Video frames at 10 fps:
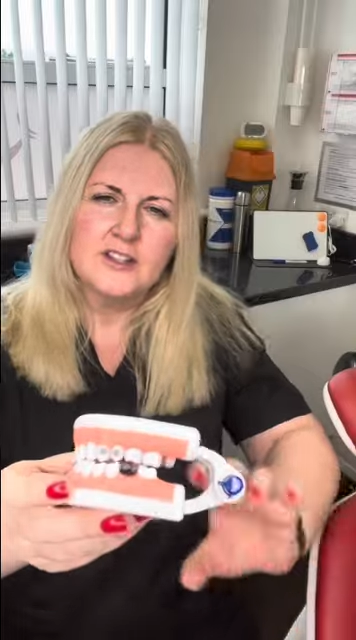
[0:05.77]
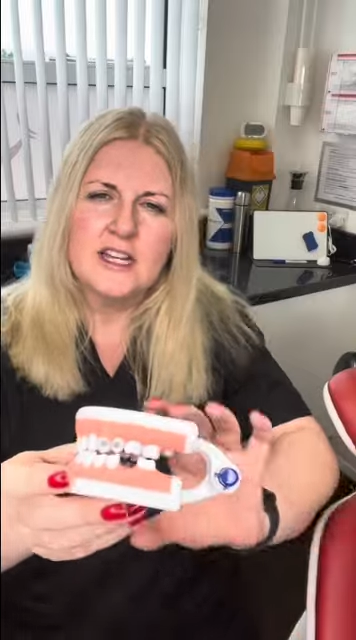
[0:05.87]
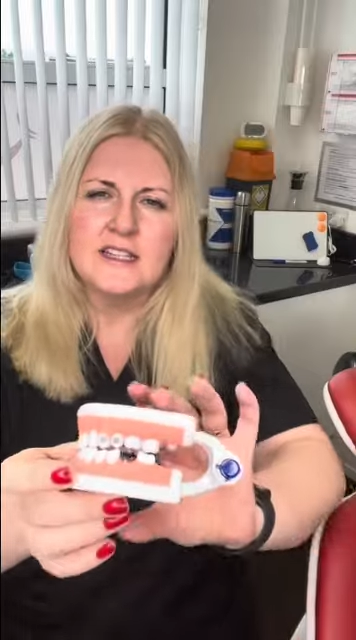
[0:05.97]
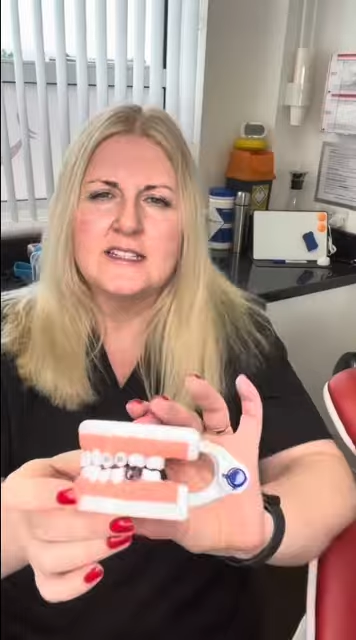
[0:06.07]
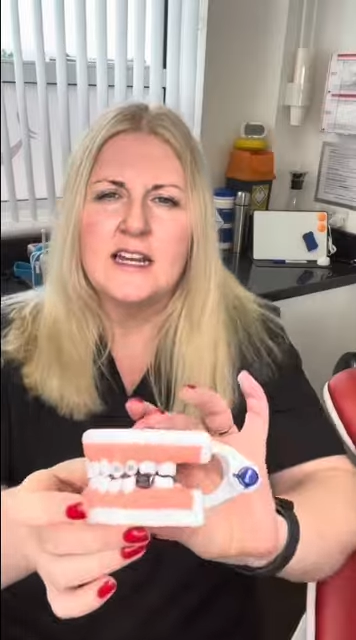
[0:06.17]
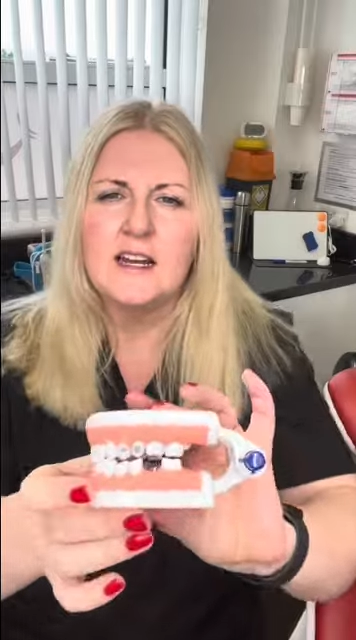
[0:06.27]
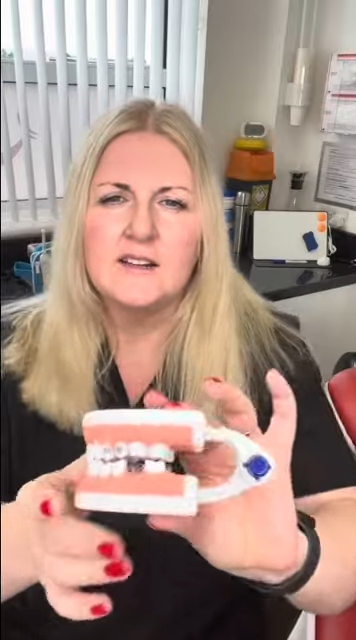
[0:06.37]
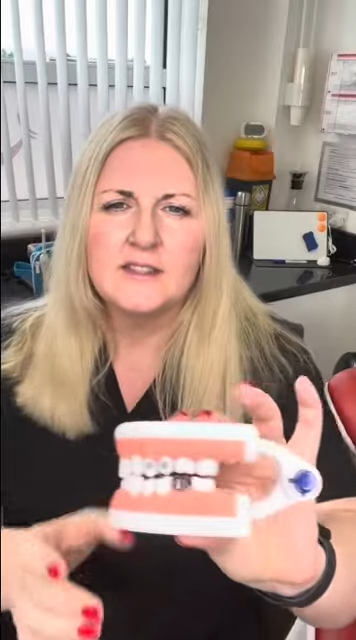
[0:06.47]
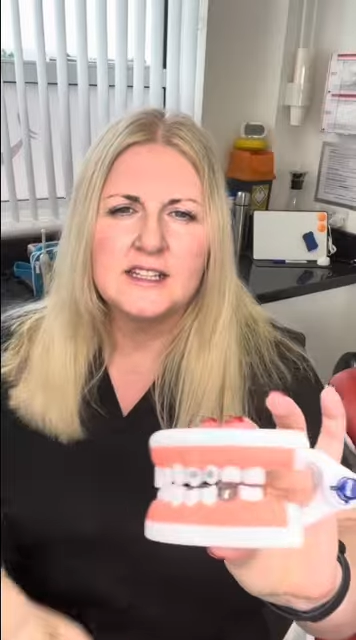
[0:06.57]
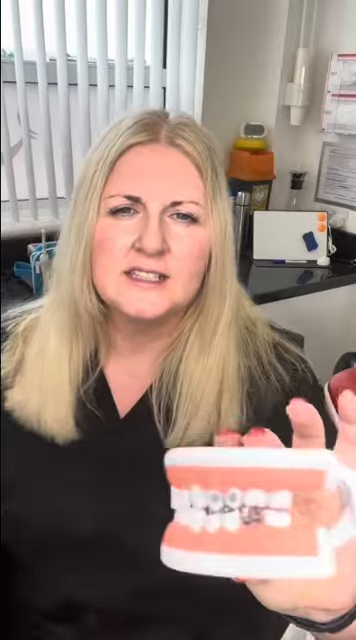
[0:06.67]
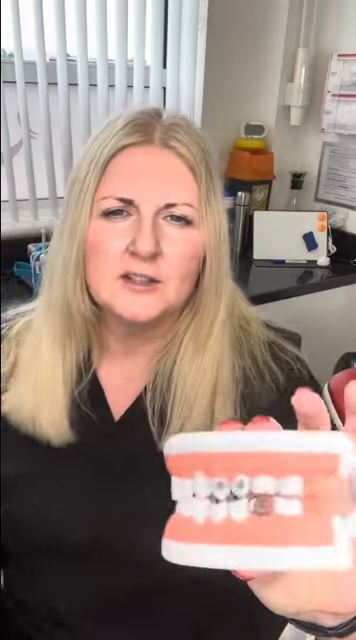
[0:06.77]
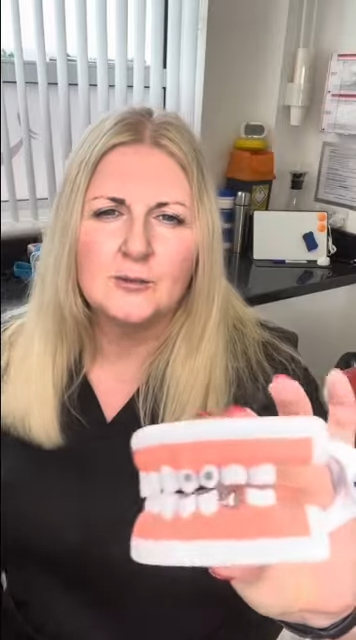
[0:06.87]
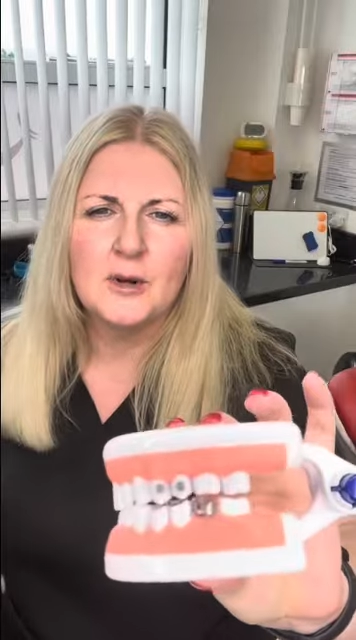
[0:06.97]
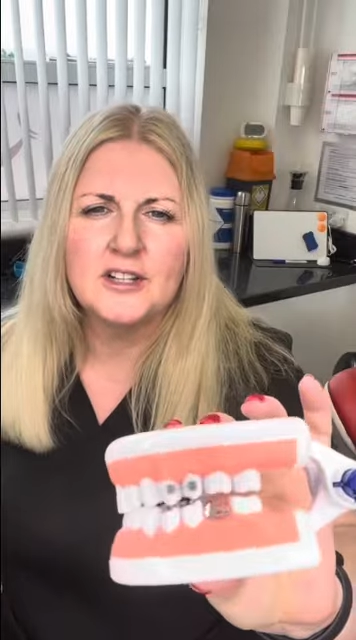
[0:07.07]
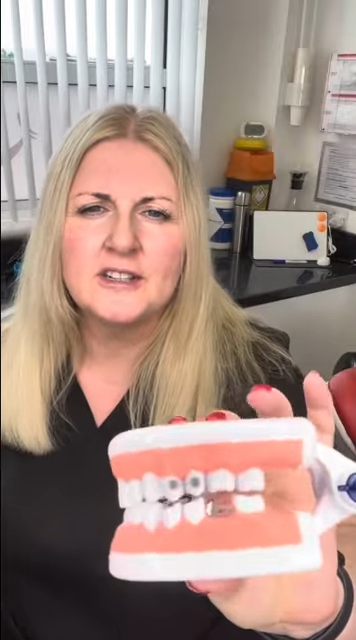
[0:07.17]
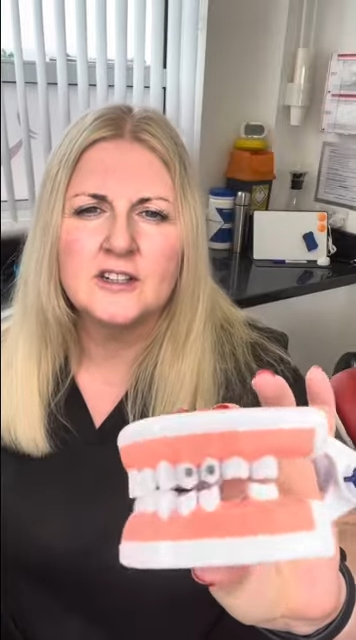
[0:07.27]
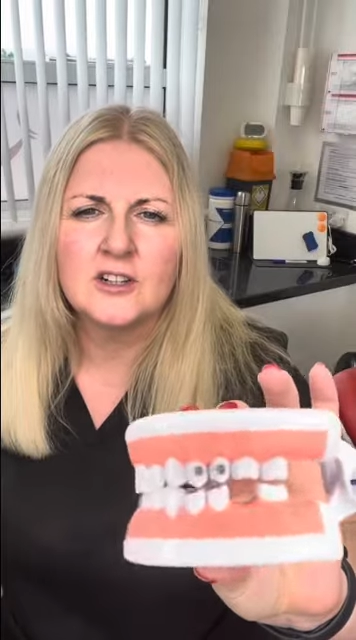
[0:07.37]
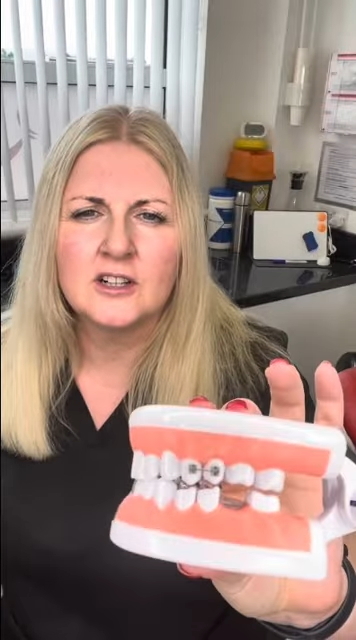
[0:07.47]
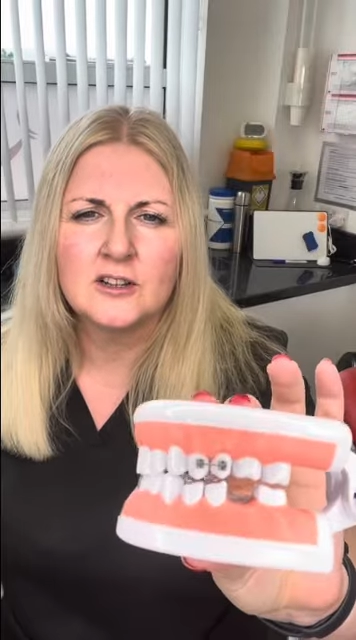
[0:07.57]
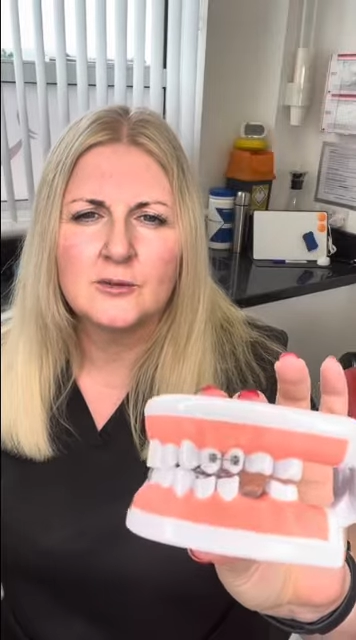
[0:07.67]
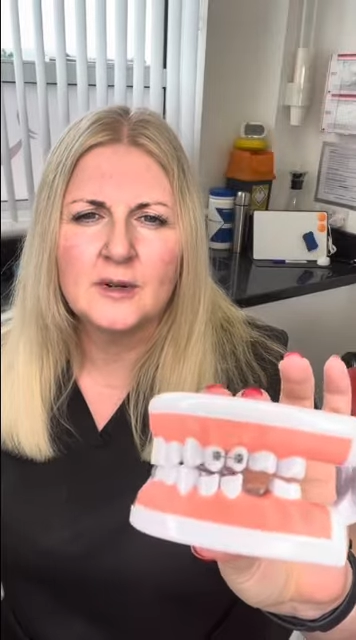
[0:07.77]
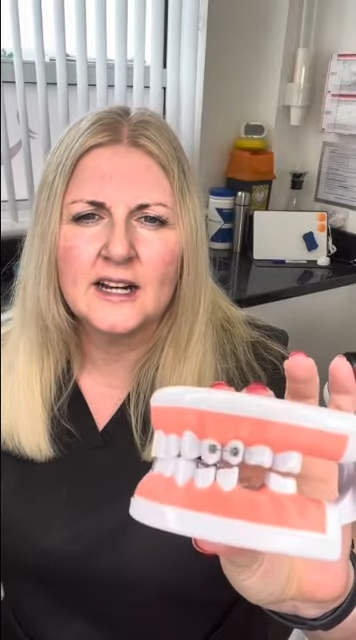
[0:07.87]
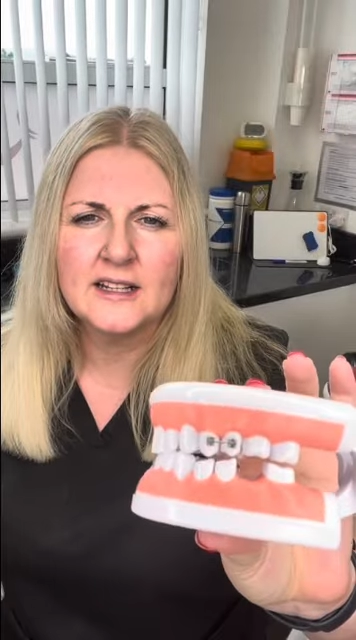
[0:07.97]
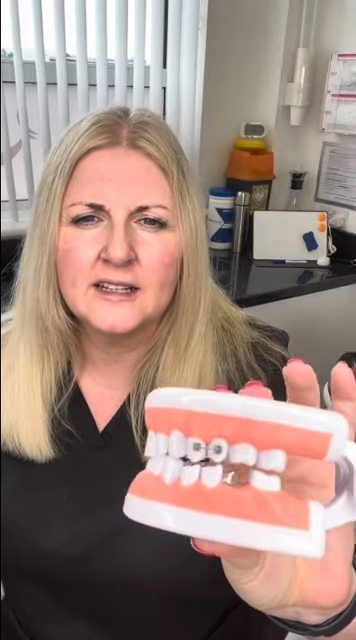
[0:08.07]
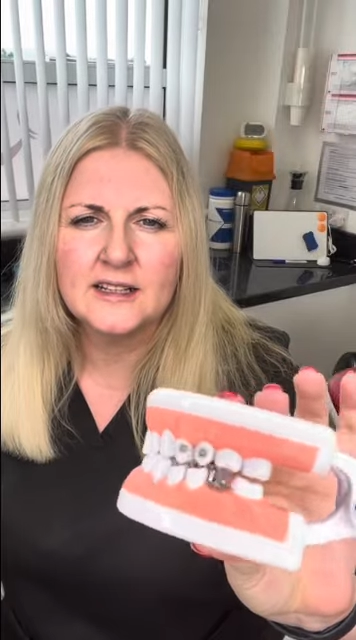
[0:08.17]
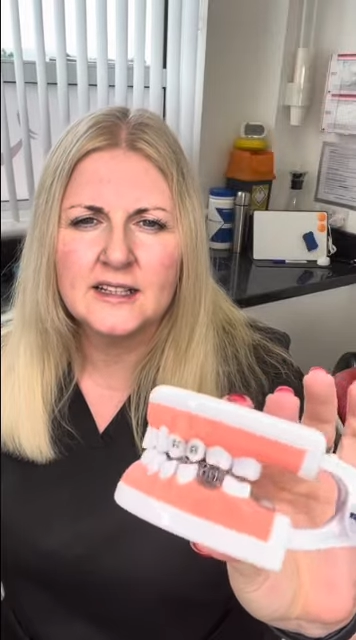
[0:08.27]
tend to have this little button or a little bracket,